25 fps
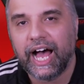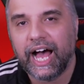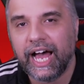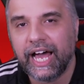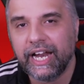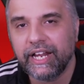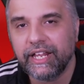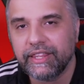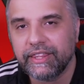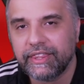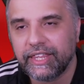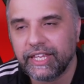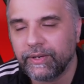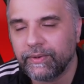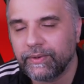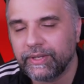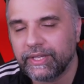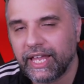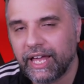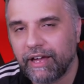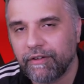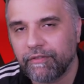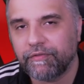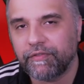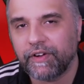I don't think with
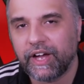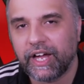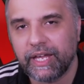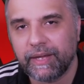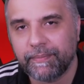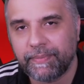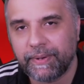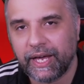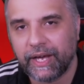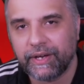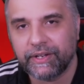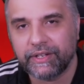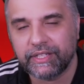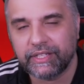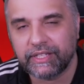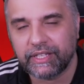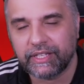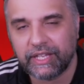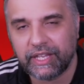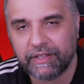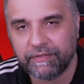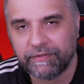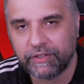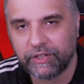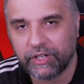that firepower that
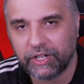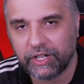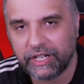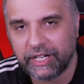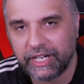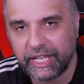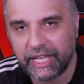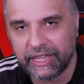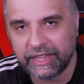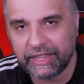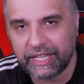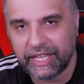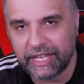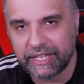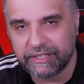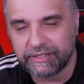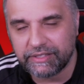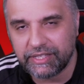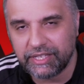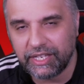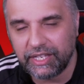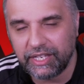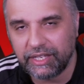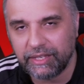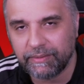they've got in that
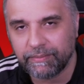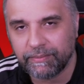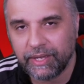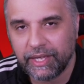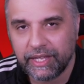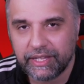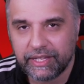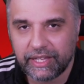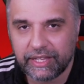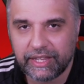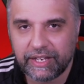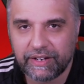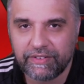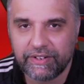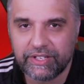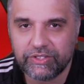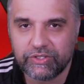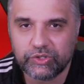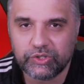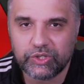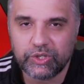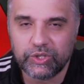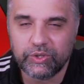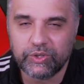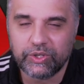team that there is
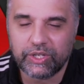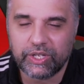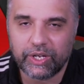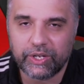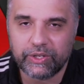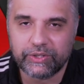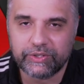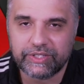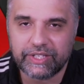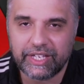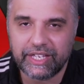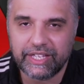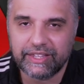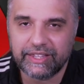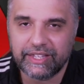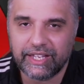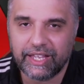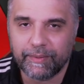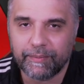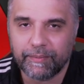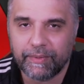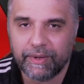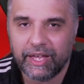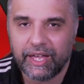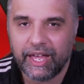2 goals in
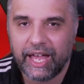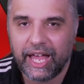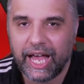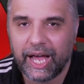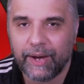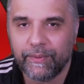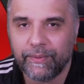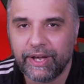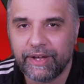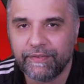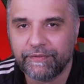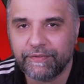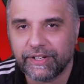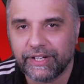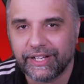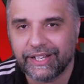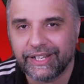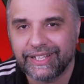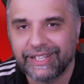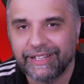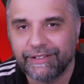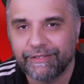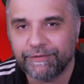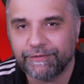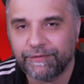them. However,
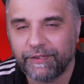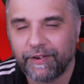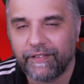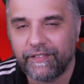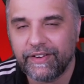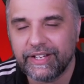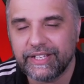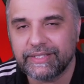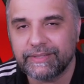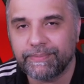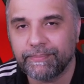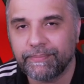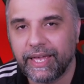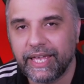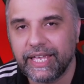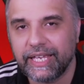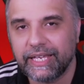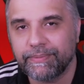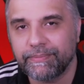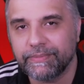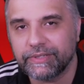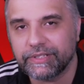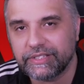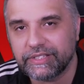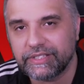Forest
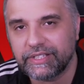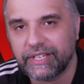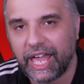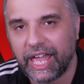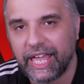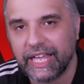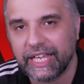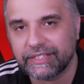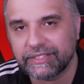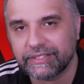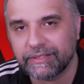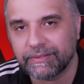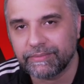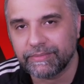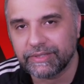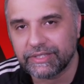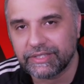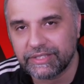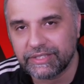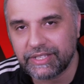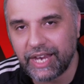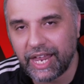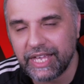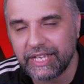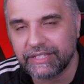make mistakes, and
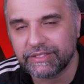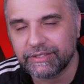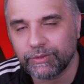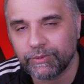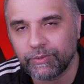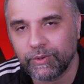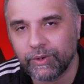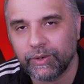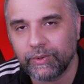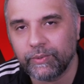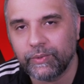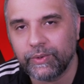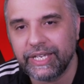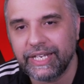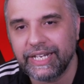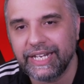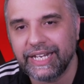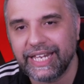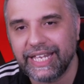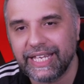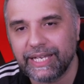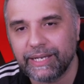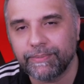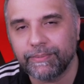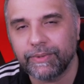mistakes are what we
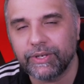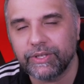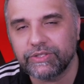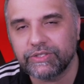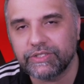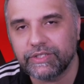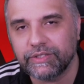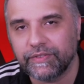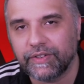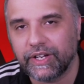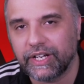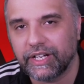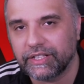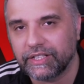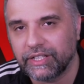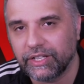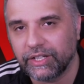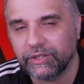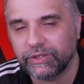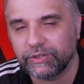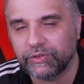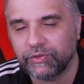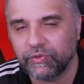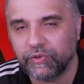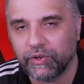leak most of our
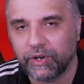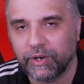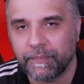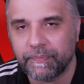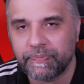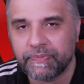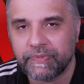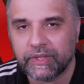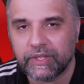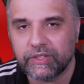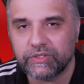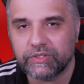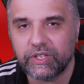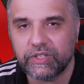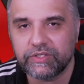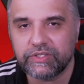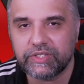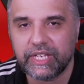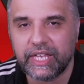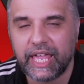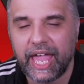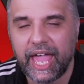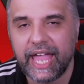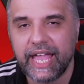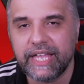goals from. So it's
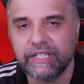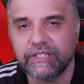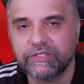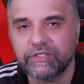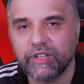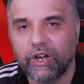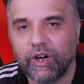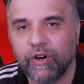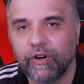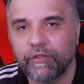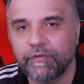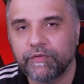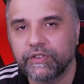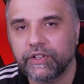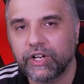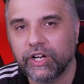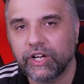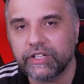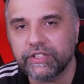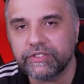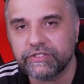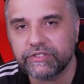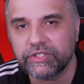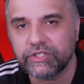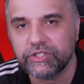a case of
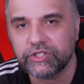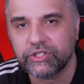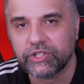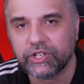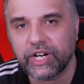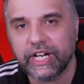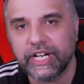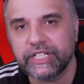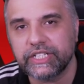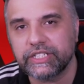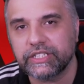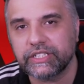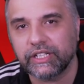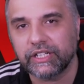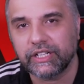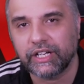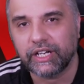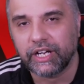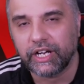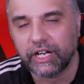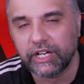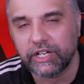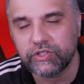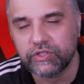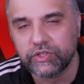concentration
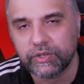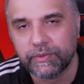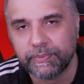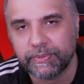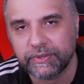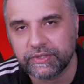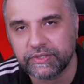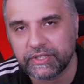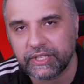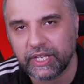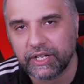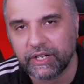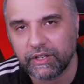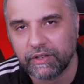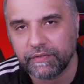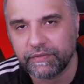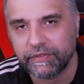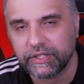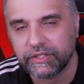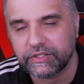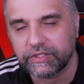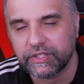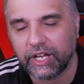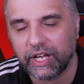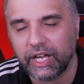100% of
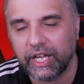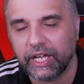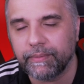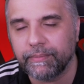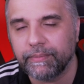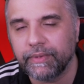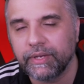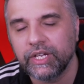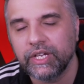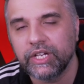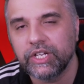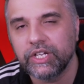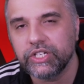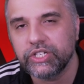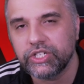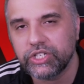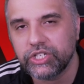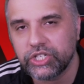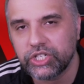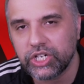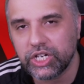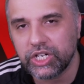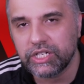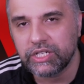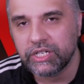the time
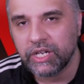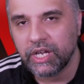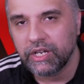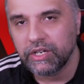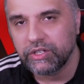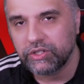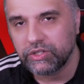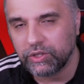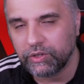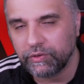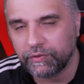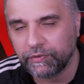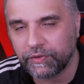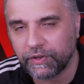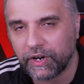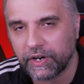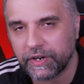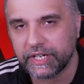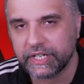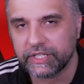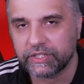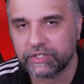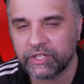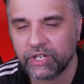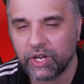should do
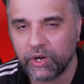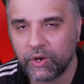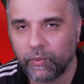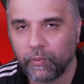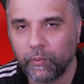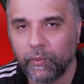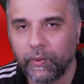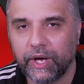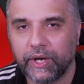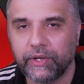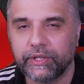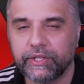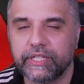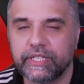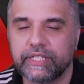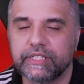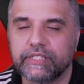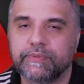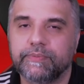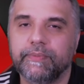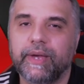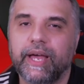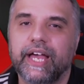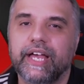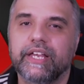Forest well
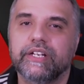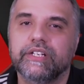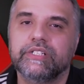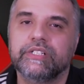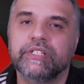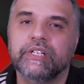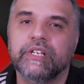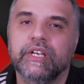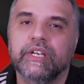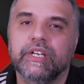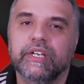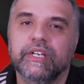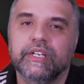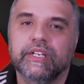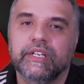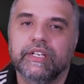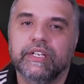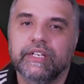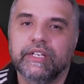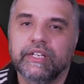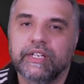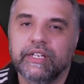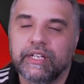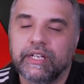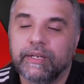this match.
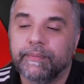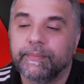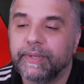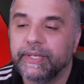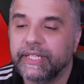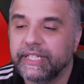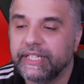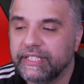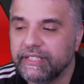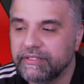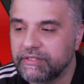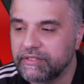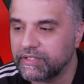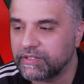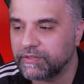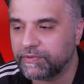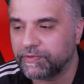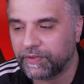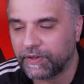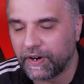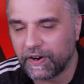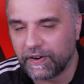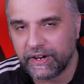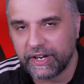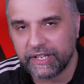But this is
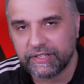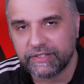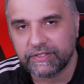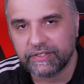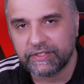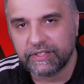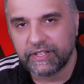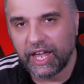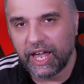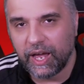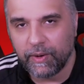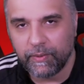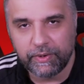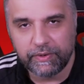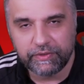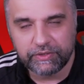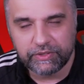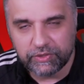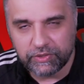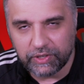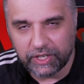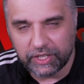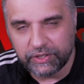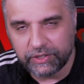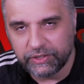Forest, and we've
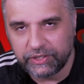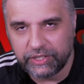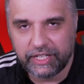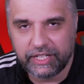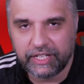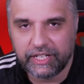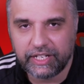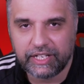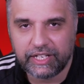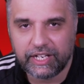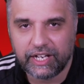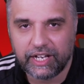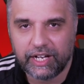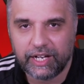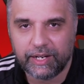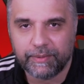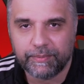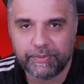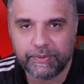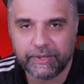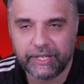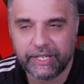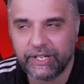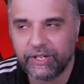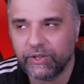struggled in the
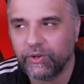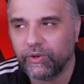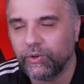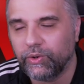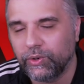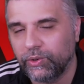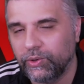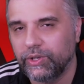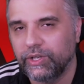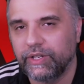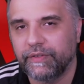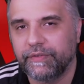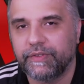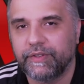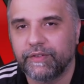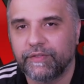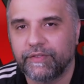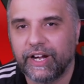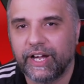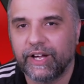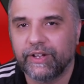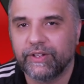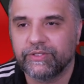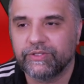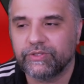cup in all of the
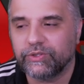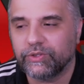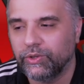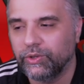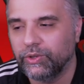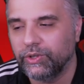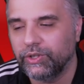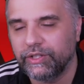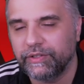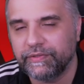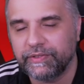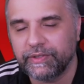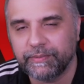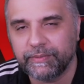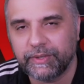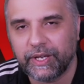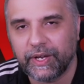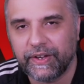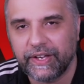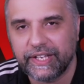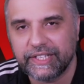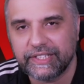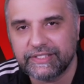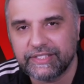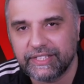rounds, all of them
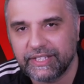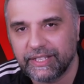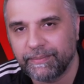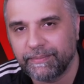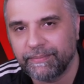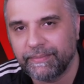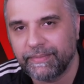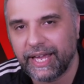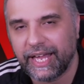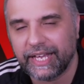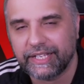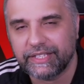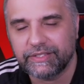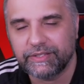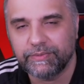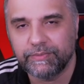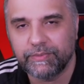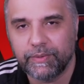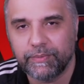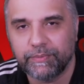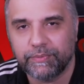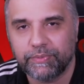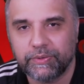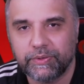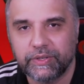going to the
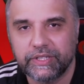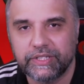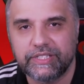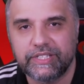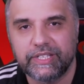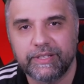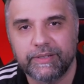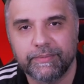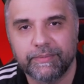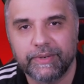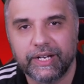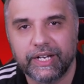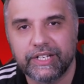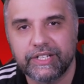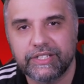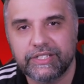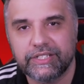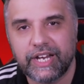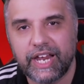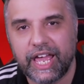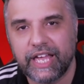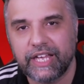maximum pretty much.